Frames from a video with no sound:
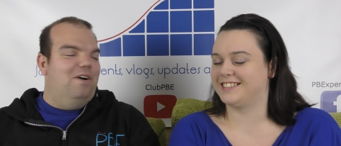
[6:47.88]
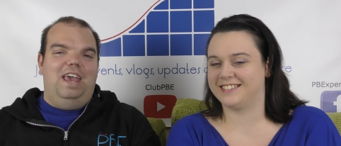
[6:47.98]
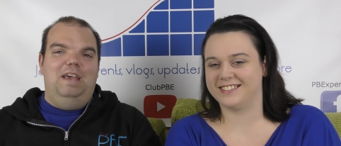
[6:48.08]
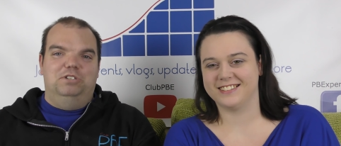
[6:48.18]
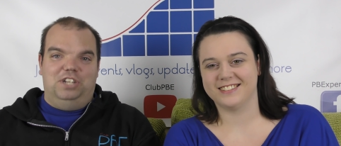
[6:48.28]
Speaker 1: but
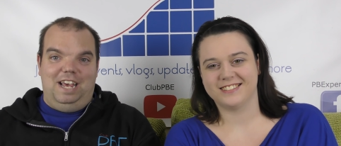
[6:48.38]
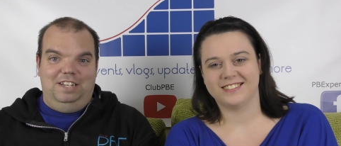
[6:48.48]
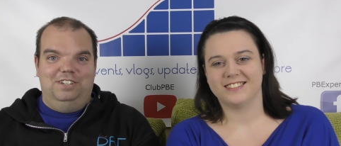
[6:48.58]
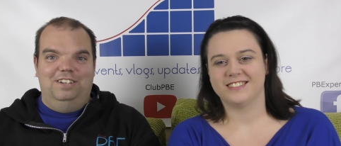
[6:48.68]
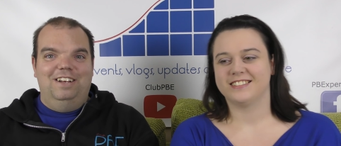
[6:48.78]
he was
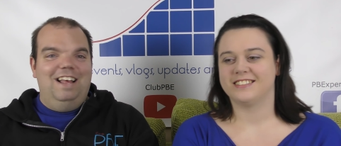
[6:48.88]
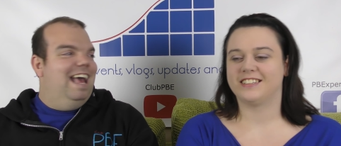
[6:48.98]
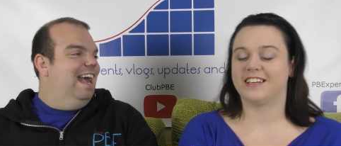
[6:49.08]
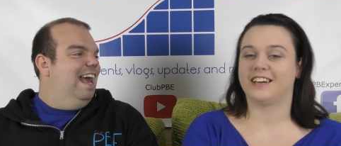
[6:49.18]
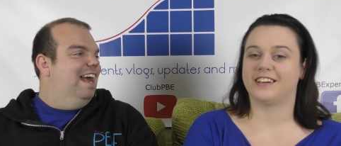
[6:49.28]
ace.
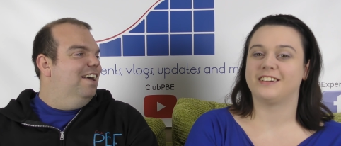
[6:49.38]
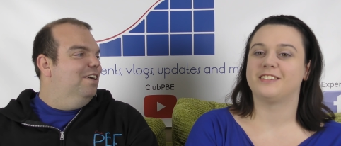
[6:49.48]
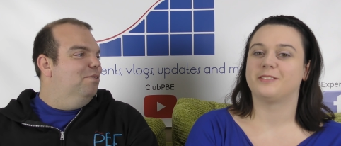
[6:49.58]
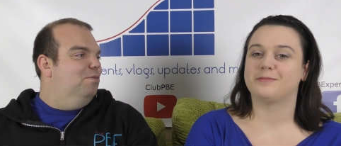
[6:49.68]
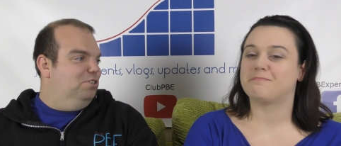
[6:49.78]
Yeah.
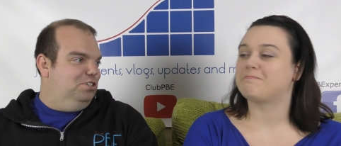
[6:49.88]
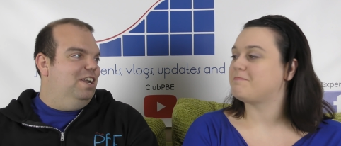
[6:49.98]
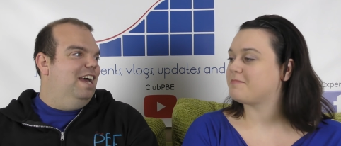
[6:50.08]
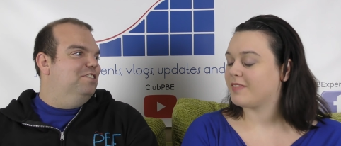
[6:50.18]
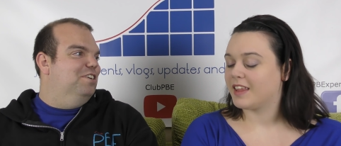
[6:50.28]
What's your
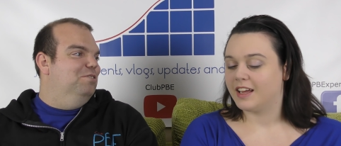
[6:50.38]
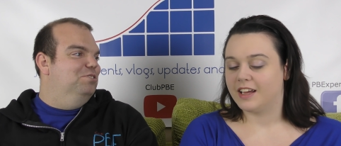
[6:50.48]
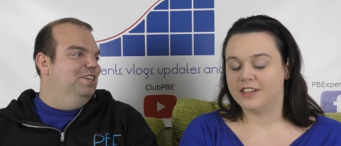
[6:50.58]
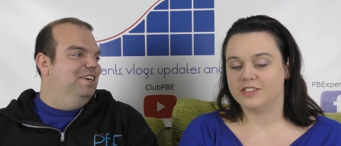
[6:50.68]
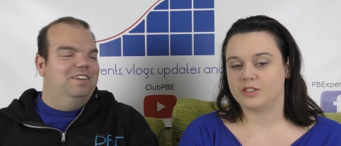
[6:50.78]
next
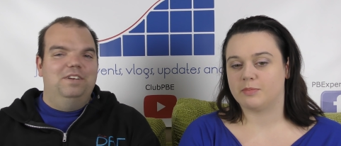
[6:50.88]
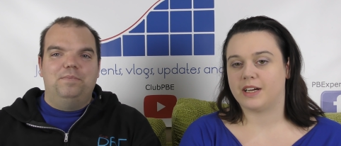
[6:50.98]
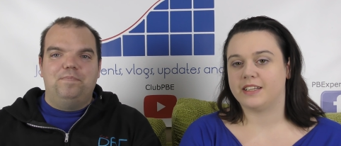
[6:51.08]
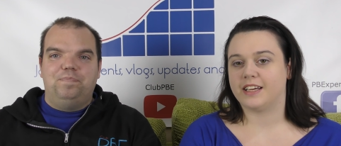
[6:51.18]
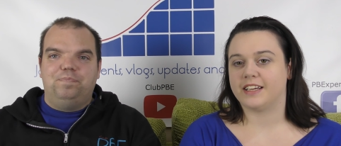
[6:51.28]
coaster?
Speaker 2: So
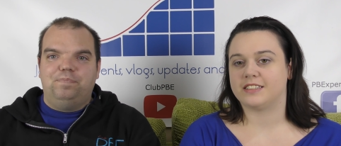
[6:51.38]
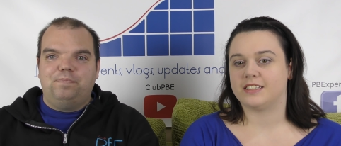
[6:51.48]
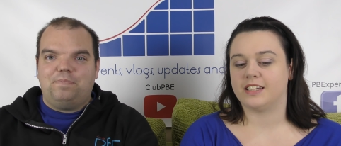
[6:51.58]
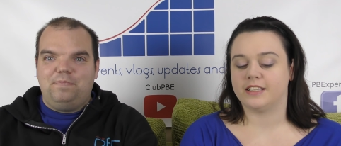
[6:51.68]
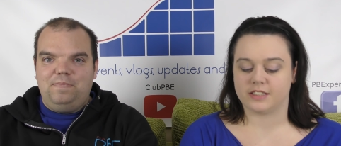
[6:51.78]
my
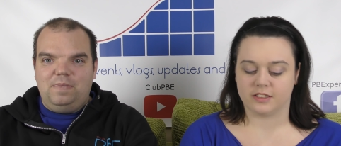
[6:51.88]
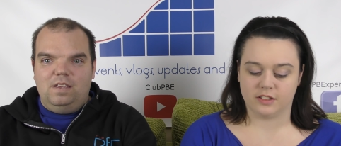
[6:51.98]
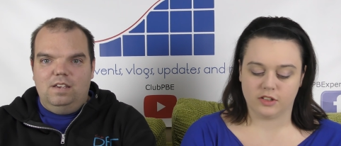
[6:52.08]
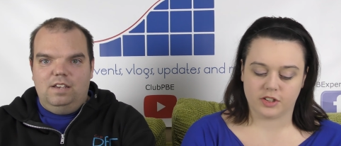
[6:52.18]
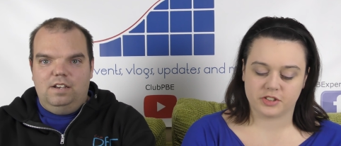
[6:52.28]
next is
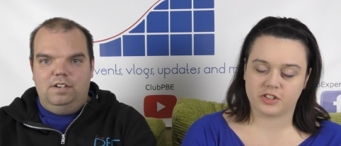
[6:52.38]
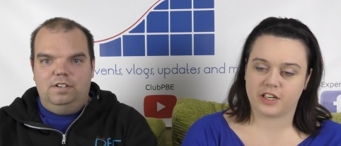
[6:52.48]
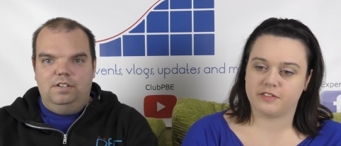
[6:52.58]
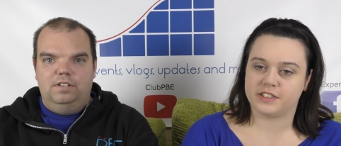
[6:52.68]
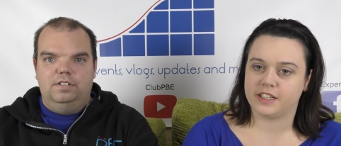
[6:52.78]
Lost
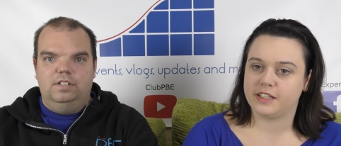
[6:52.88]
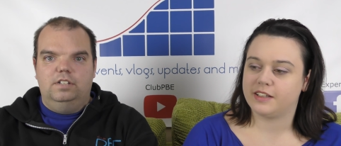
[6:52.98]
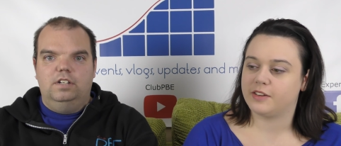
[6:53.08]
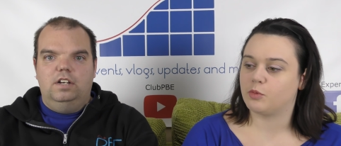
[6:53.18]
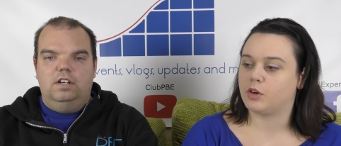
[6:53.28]
Gravity
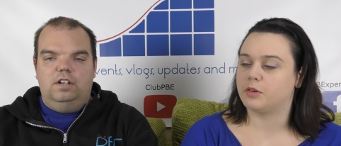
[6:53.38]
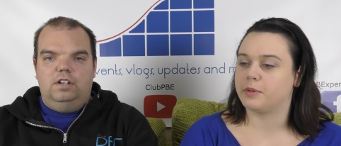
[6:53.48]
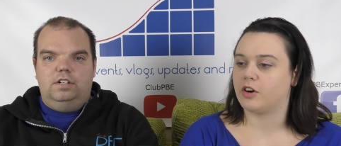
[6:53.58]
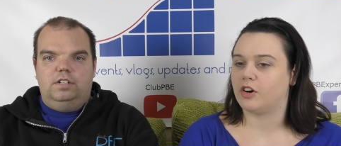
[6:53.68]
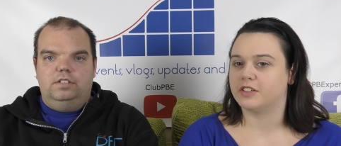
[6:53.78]
at
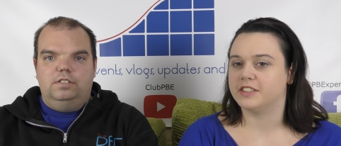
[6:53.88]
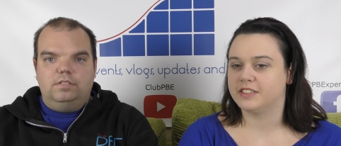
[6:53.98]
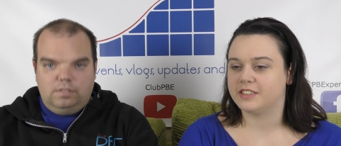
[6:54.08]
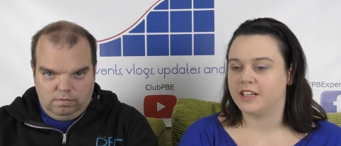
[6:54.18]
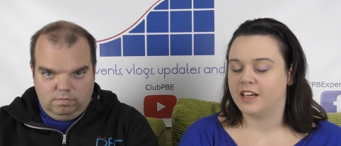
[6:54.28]
Walibi
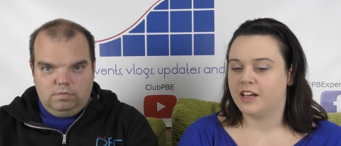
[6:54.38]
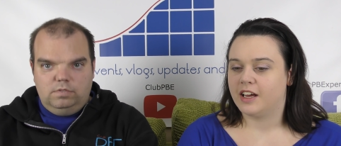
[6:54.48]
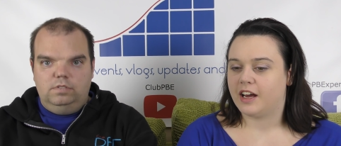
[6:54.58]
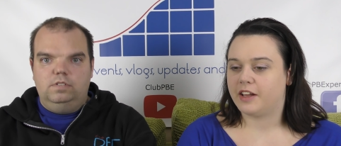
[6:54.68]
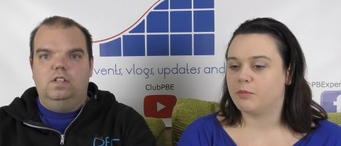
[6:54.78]
Holland.
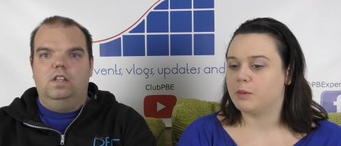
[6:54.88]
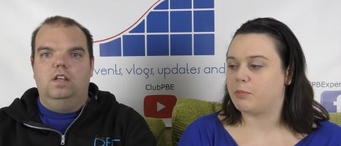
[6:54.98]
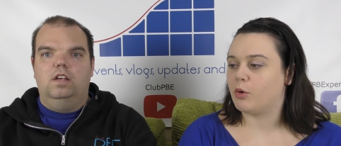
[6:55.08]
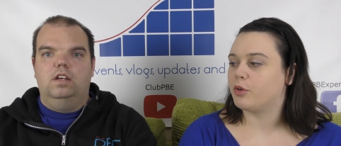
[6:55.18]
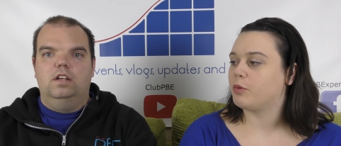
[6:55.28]
I think we
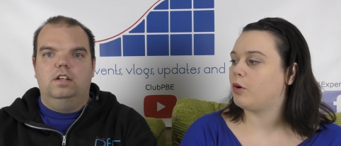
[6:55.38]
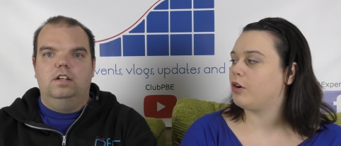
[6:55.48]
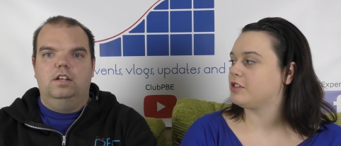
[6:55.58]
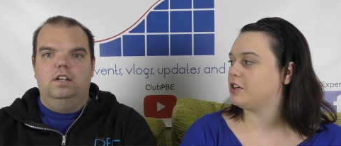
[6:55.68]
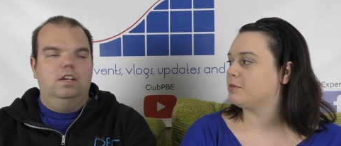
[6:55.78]
both
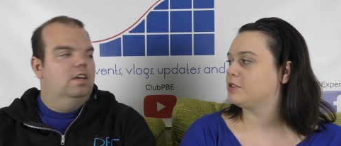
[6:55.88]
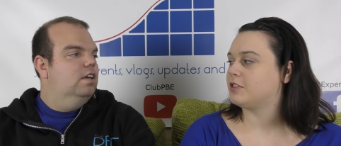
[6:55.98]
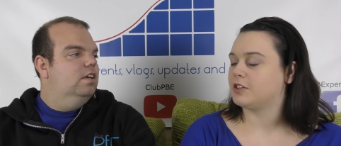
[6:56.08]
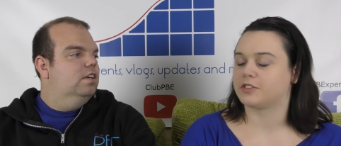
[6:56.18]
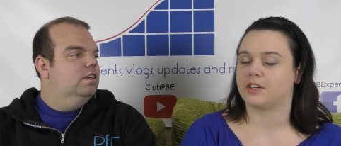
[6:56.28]
walked up to Lost